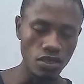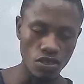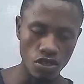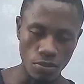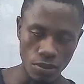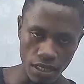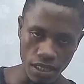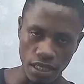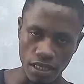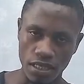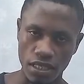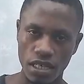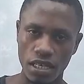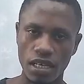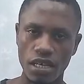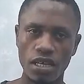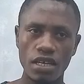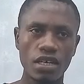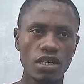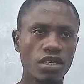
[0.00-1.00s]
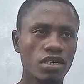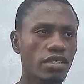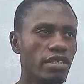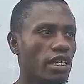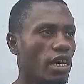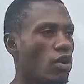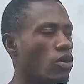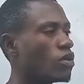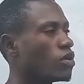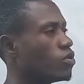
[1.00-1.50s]
success.
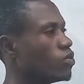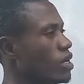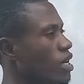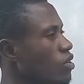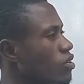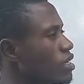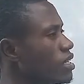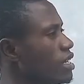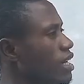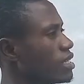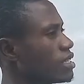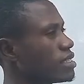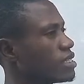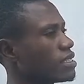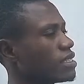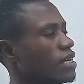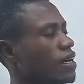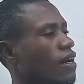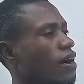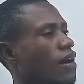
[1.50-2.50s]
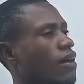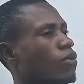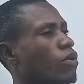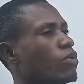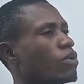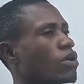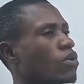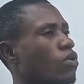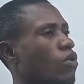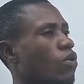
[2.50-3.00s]
Now we are looking at
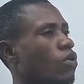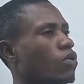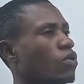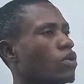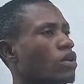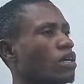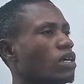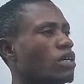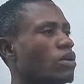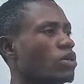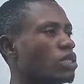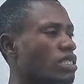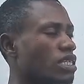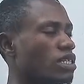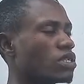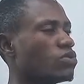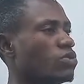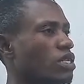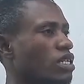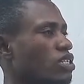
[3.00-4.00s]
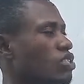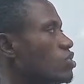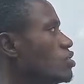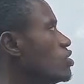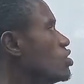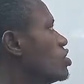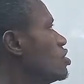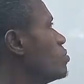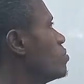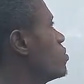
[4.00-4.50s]
what we call set
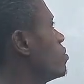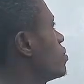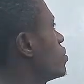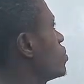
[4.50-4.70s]
relationship.